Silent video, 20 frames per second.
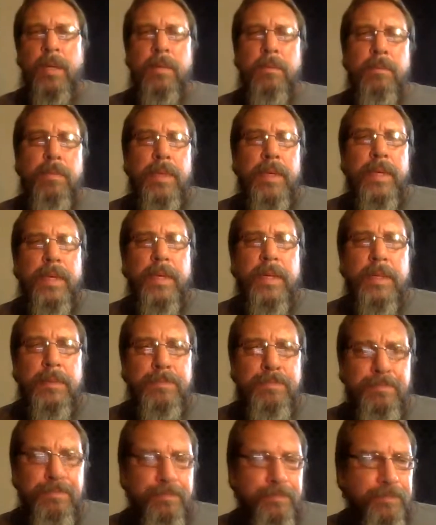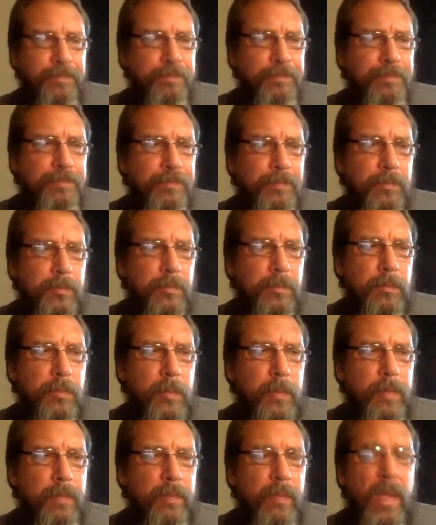But
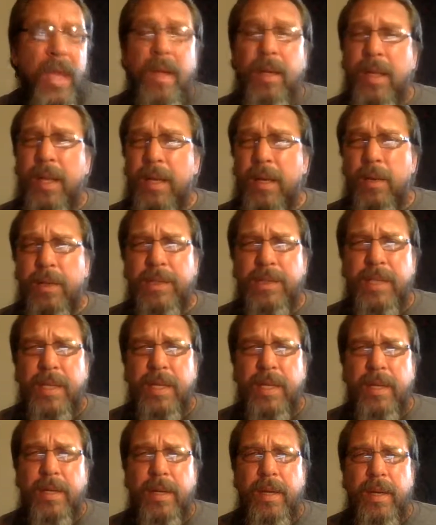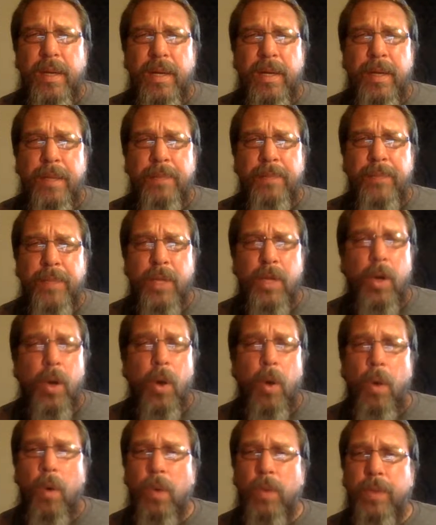yeah, like I was saying, the
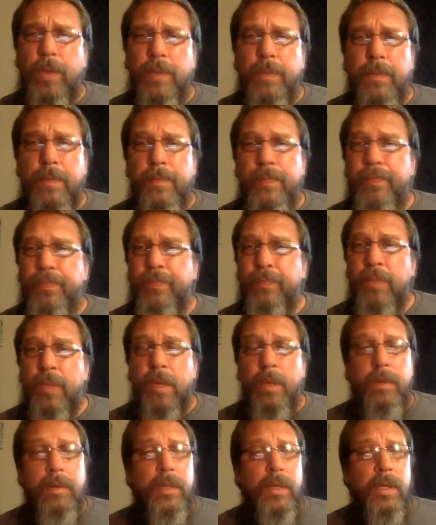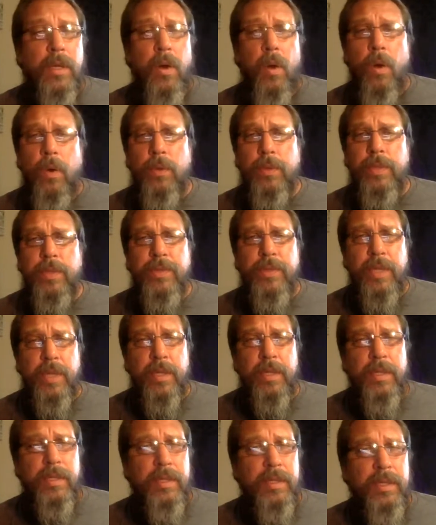cold used to
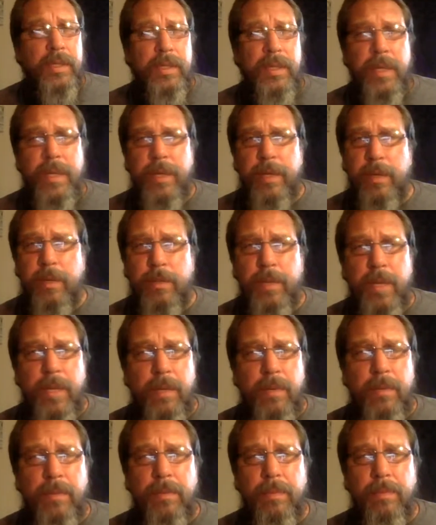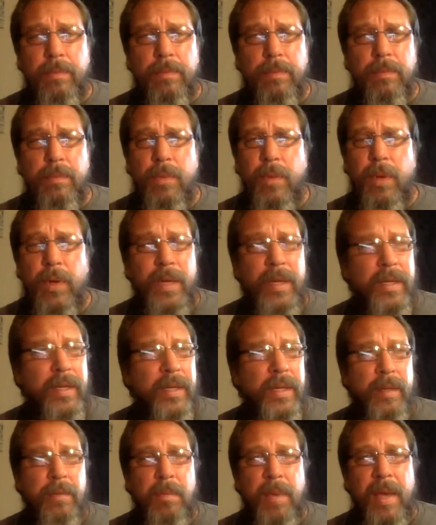kill me. Boy, it
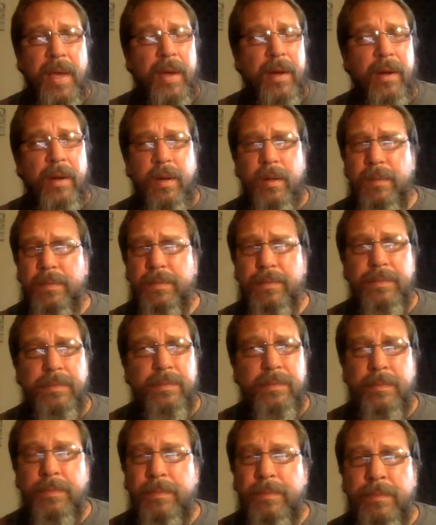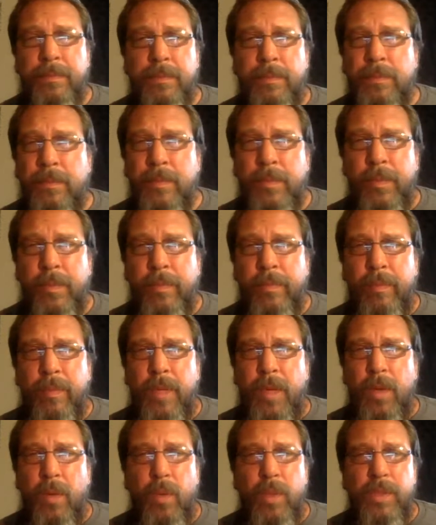didn't matter.
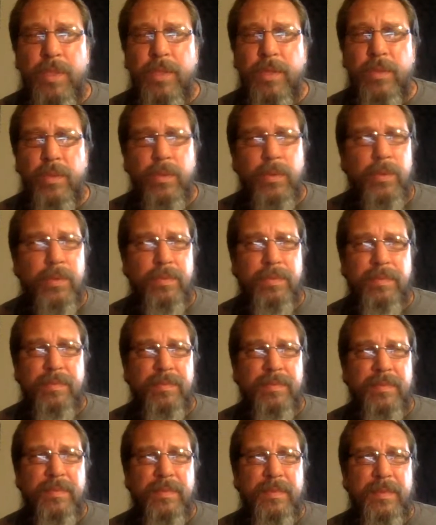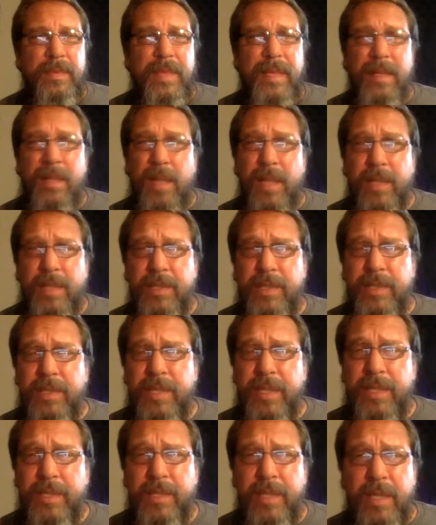Once you hit like
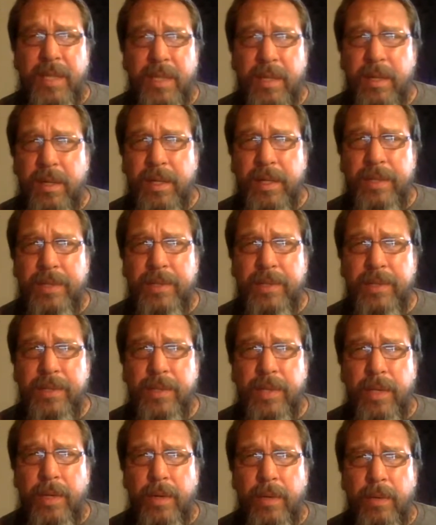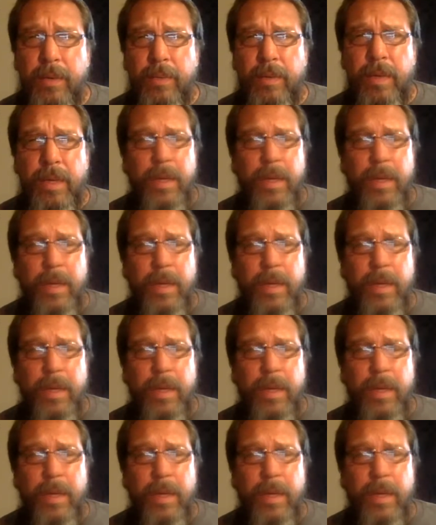60 degrees or so,